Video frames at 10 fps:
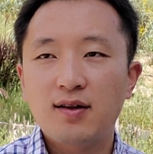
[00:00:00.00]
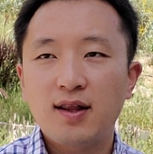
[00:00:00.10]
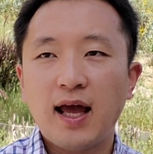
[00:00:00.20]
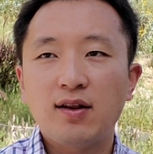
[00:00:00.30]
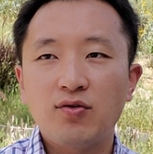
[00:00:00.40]

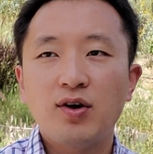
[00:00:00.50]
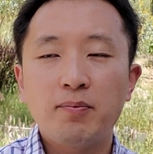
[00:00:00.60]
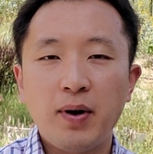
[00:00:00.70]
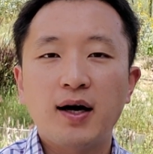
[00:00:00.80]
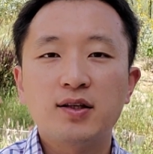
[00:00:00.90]
that really
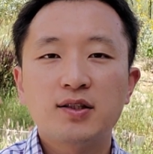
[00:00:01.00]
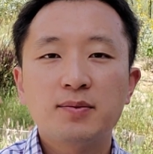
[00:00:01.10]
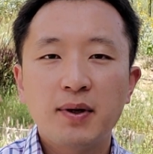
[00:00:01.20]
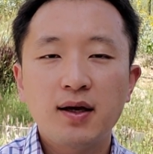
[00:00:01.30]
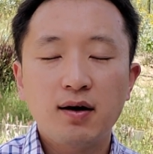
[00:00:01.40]
bothers
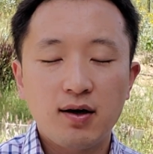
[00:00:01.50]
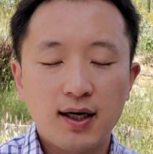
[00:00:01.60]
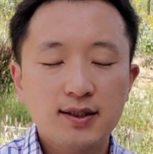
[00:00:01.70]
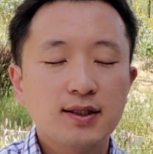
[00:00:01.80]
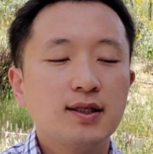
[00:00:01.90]
me a
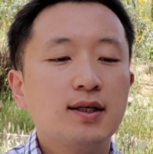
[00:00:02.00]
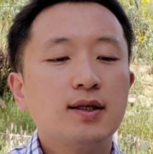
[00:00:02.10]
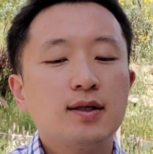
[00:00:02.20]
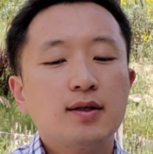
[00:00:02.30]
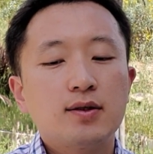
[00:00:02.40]
lot.
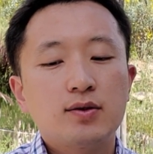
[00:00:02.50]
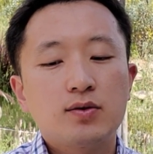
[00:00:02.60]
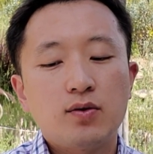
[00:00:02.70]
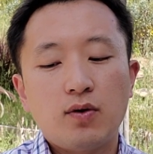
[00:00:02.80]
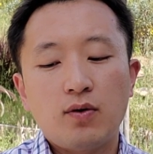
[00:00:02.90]

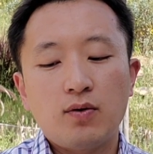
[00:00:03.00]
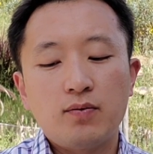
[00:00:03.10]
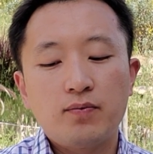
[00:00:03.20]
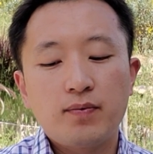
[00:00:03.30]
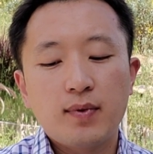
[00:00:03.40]
So
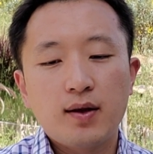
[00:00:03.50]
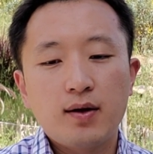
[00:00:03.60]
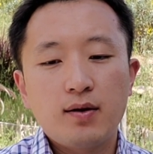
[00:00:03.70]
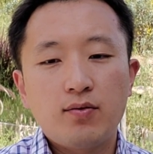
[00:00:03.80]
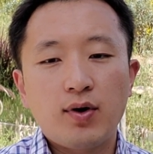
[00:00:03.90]

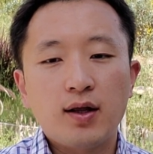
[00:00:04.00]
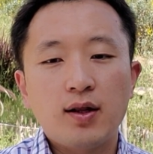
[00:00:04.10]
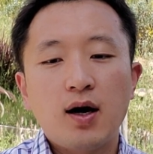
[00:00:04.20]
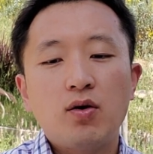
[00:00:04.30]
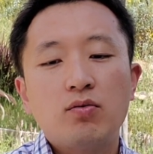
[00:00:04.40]
right
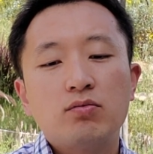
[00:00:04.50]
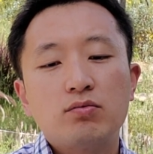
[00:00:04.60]
now